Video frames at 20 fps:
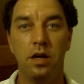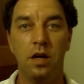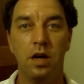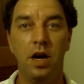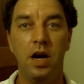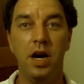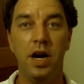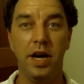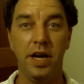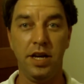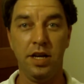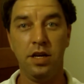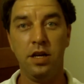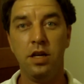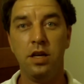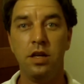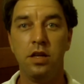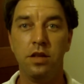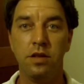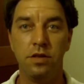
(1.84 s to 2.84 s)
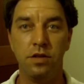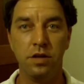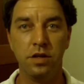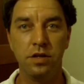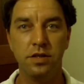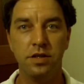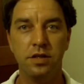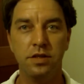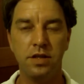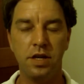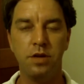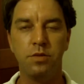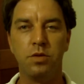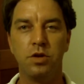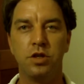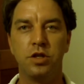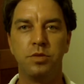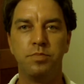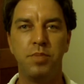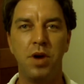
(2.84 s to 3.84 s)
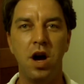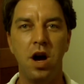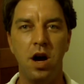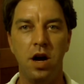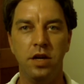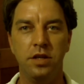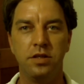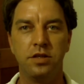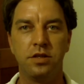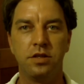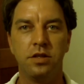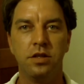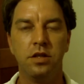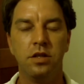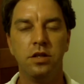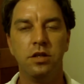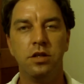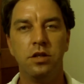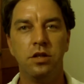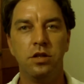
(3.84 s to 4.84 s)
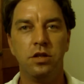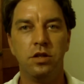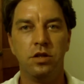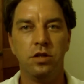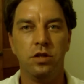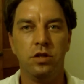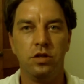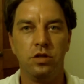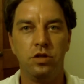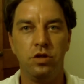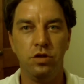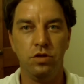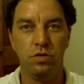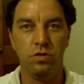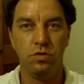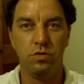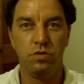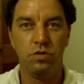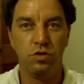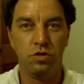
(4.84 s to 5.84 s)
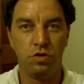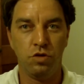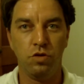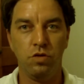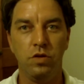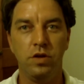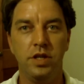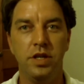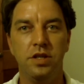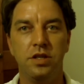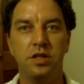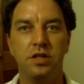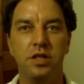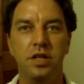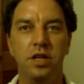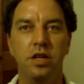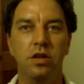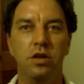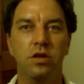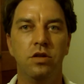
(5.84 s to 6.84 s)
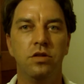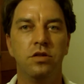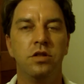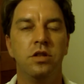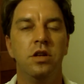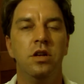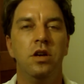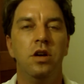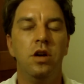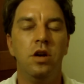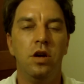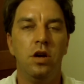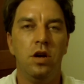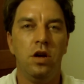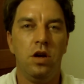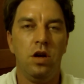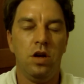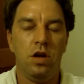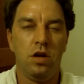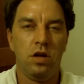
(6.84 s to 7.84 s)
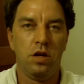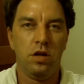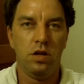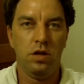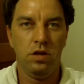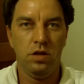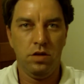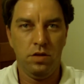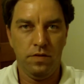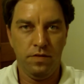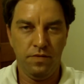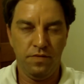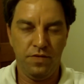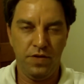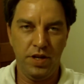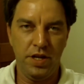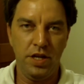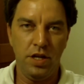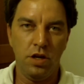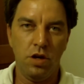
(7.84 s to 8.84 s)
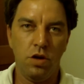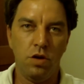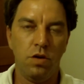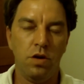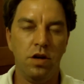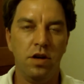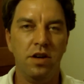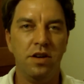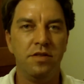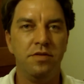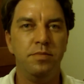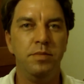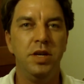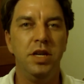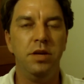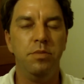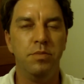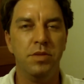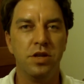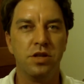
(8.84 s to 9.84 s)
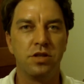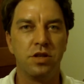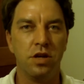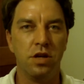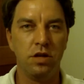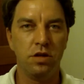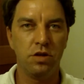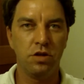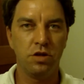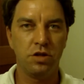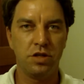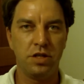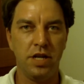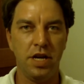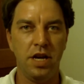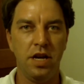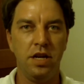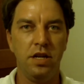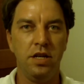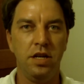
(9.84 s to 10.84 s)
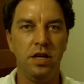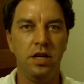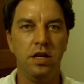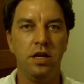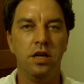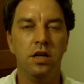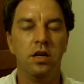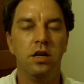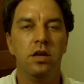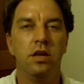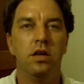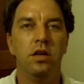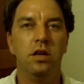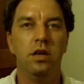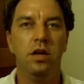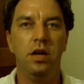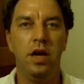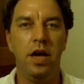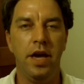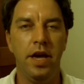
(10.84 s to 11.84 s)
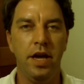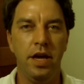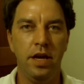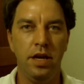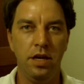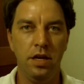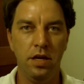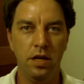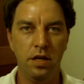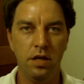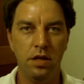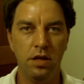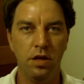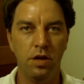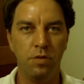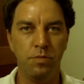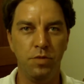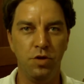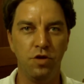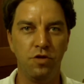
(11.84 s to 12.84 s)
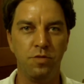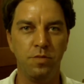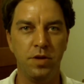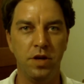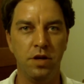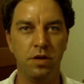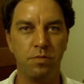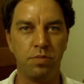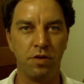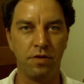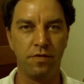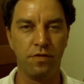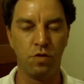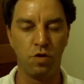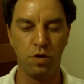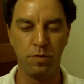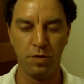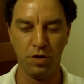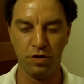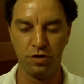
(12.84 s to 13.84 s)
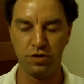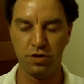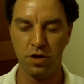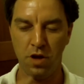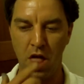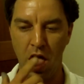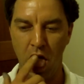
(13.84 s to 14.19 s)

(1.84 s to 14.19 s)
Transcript: Hi, this is a response to Julie Steele's video of me misunderstanding a amusement performers.